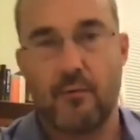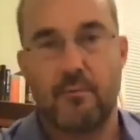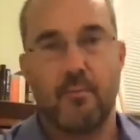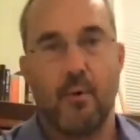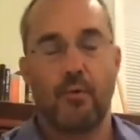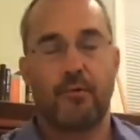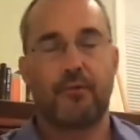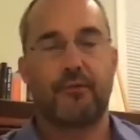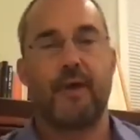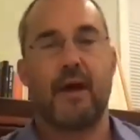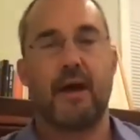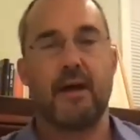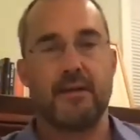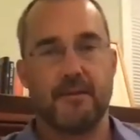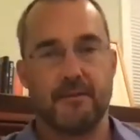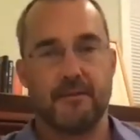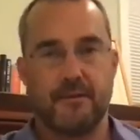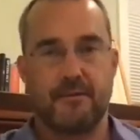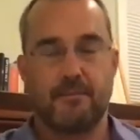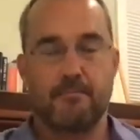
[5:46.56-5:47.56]
both sides
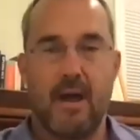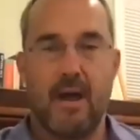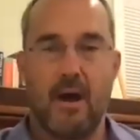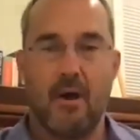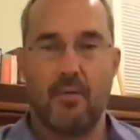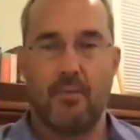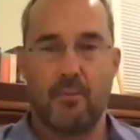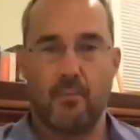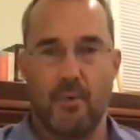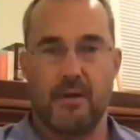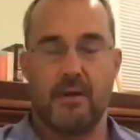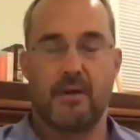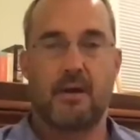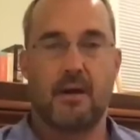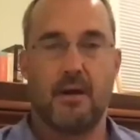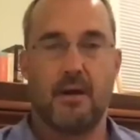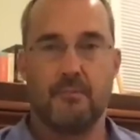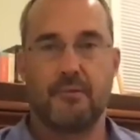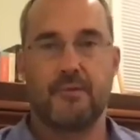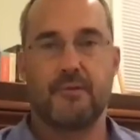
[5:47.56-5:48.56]
of its mouth when it
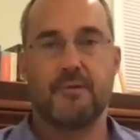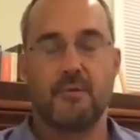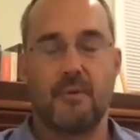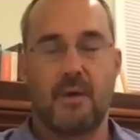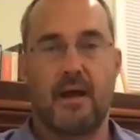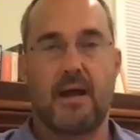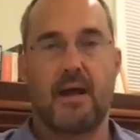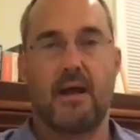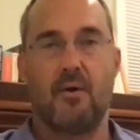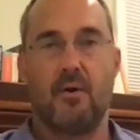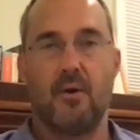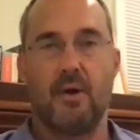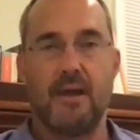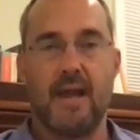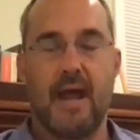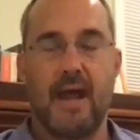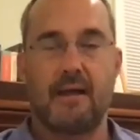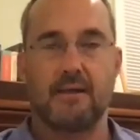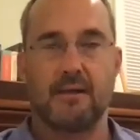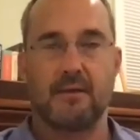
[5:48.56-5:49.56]
comes to how
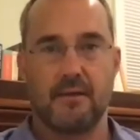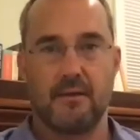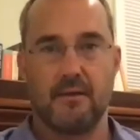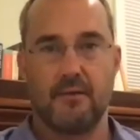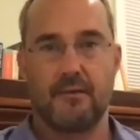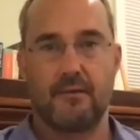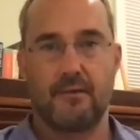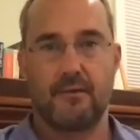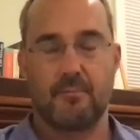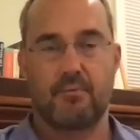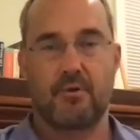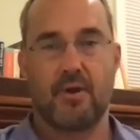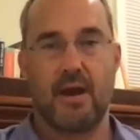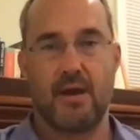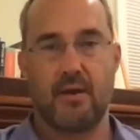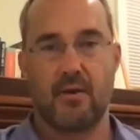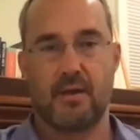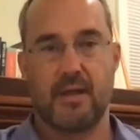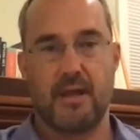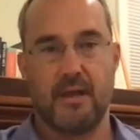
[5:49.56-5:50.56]
analogous the
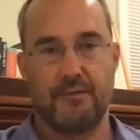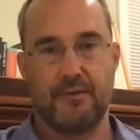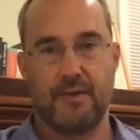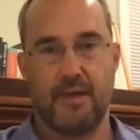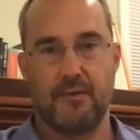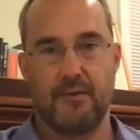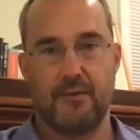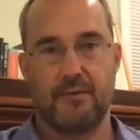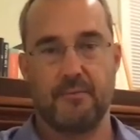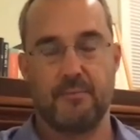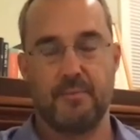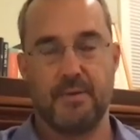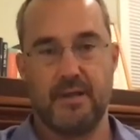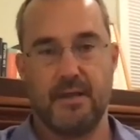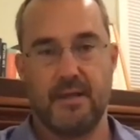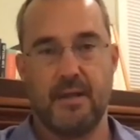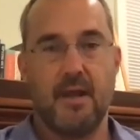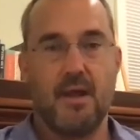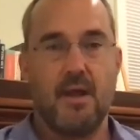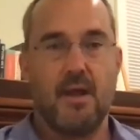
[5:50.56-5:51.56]
prior case has to
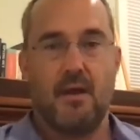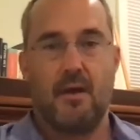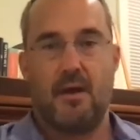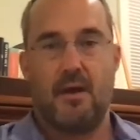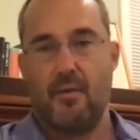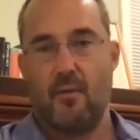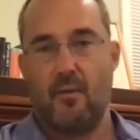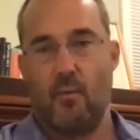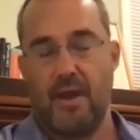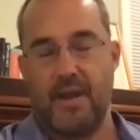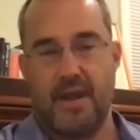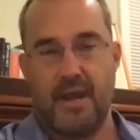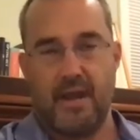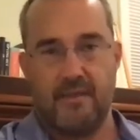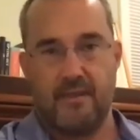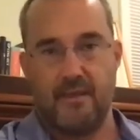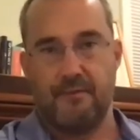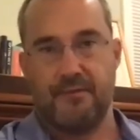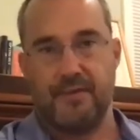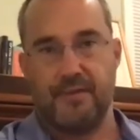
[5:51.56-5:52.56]
be. On the one hand,
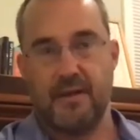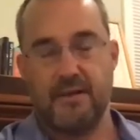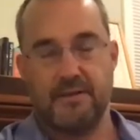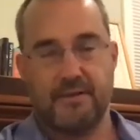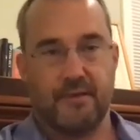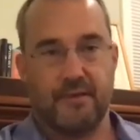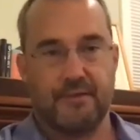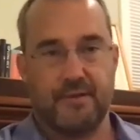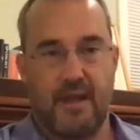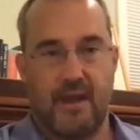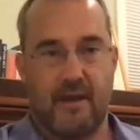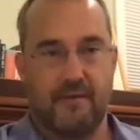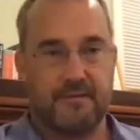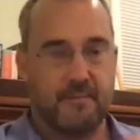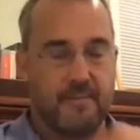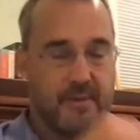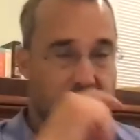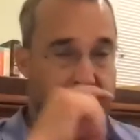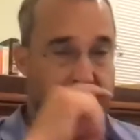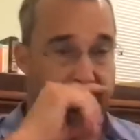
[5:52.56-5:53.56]
they've said it doesn't have to
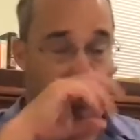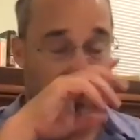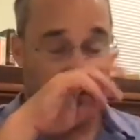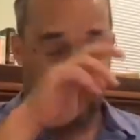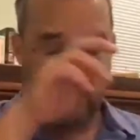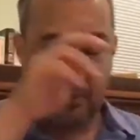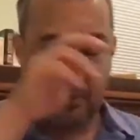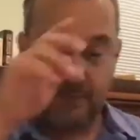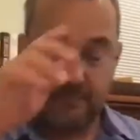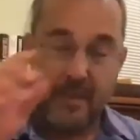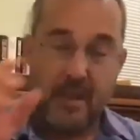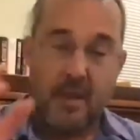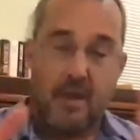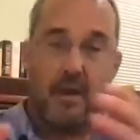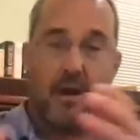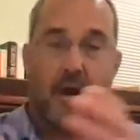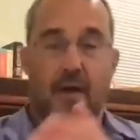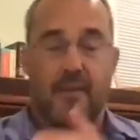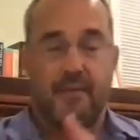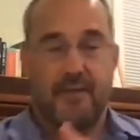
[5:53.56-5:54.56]
be identical.
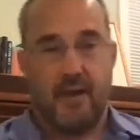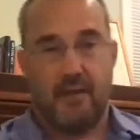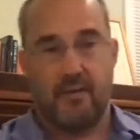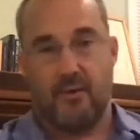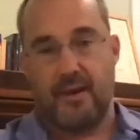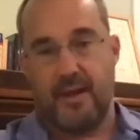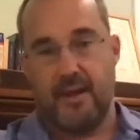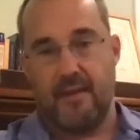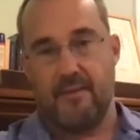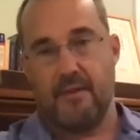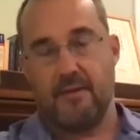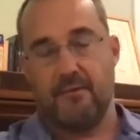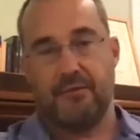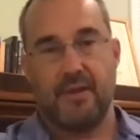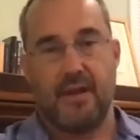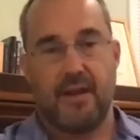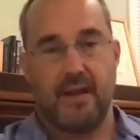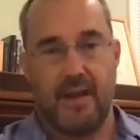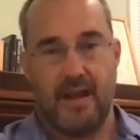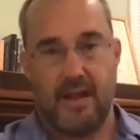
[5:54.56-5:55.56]
On the other hand, they've
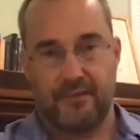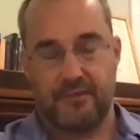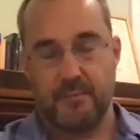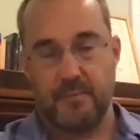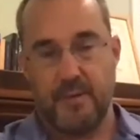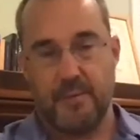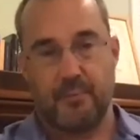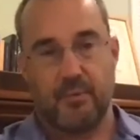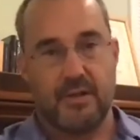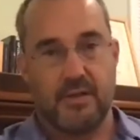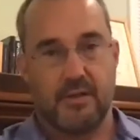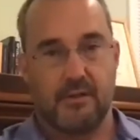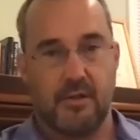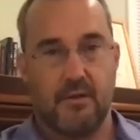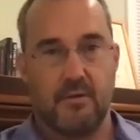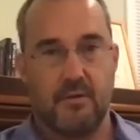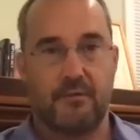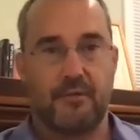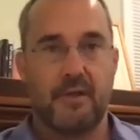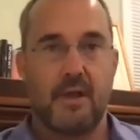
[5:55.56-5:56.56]
said it has to be pretty
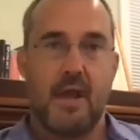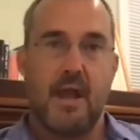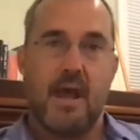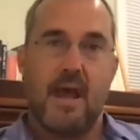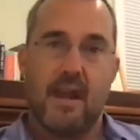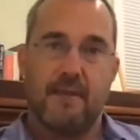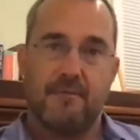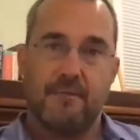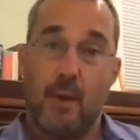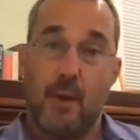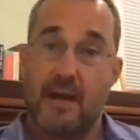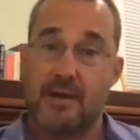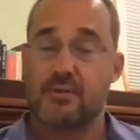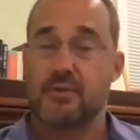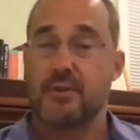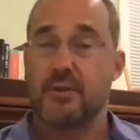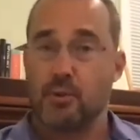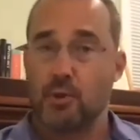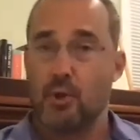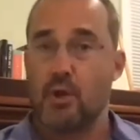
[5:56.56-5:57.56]
close. And if you
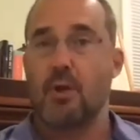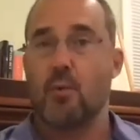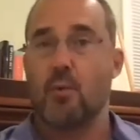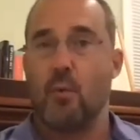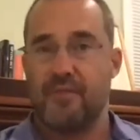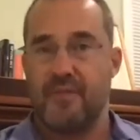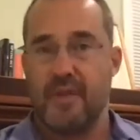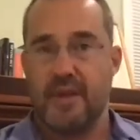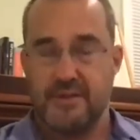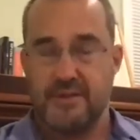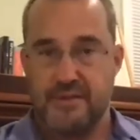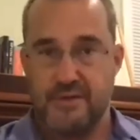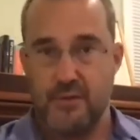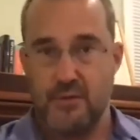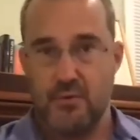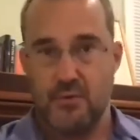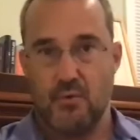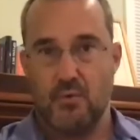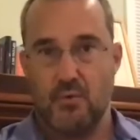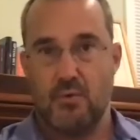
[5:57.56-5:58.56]
actually look at what they
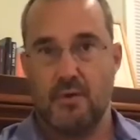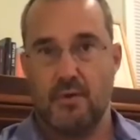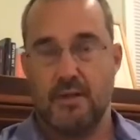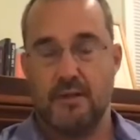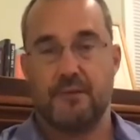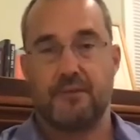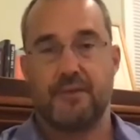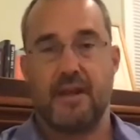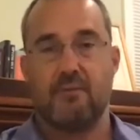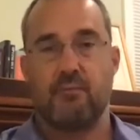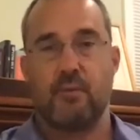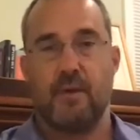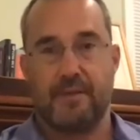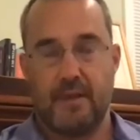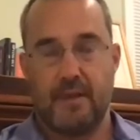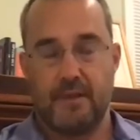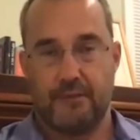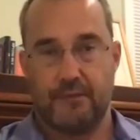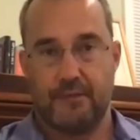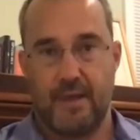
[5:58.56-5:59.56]
do instead of what
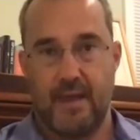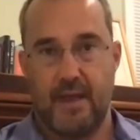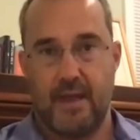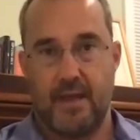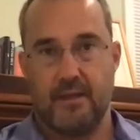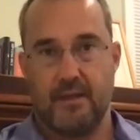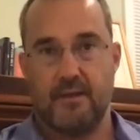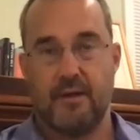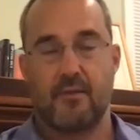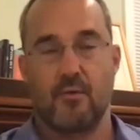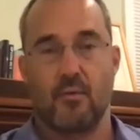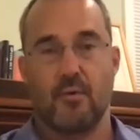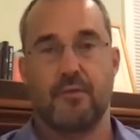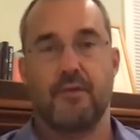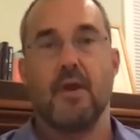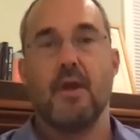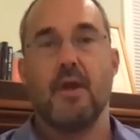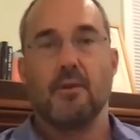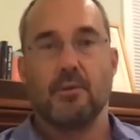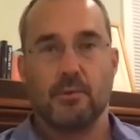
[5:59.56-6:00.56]
they say, in other words,
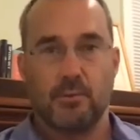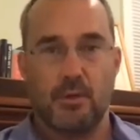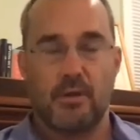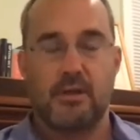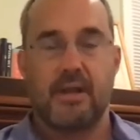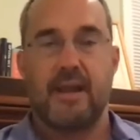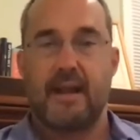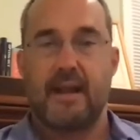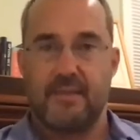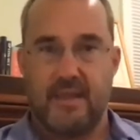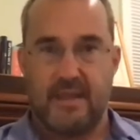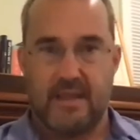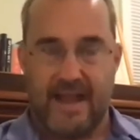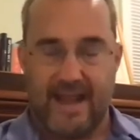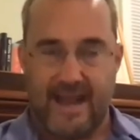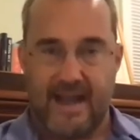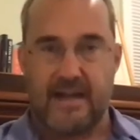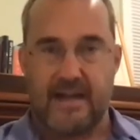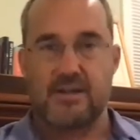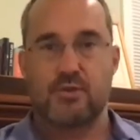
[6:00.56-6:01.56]
look at the
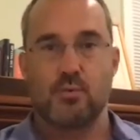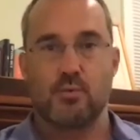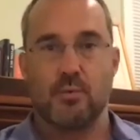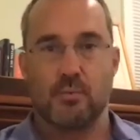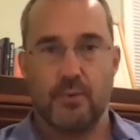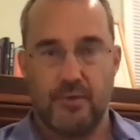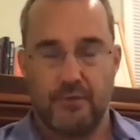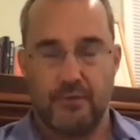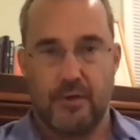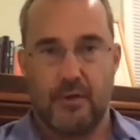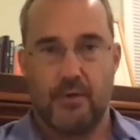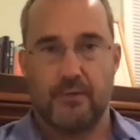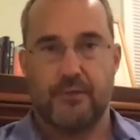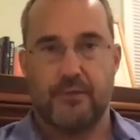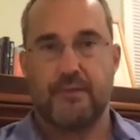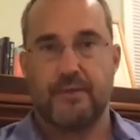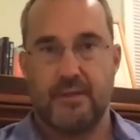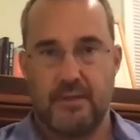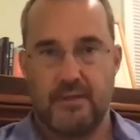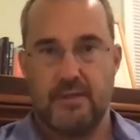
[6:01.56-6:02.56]
actual
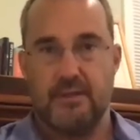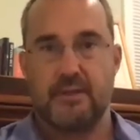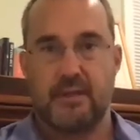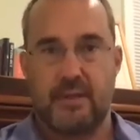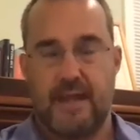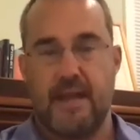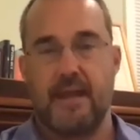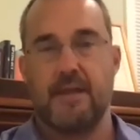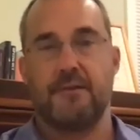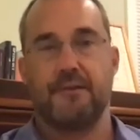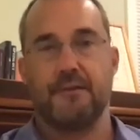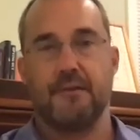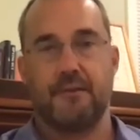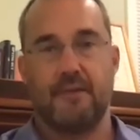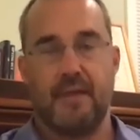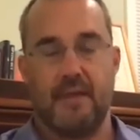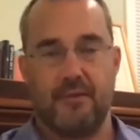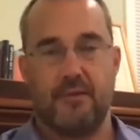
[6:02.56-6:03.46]
results in cases that the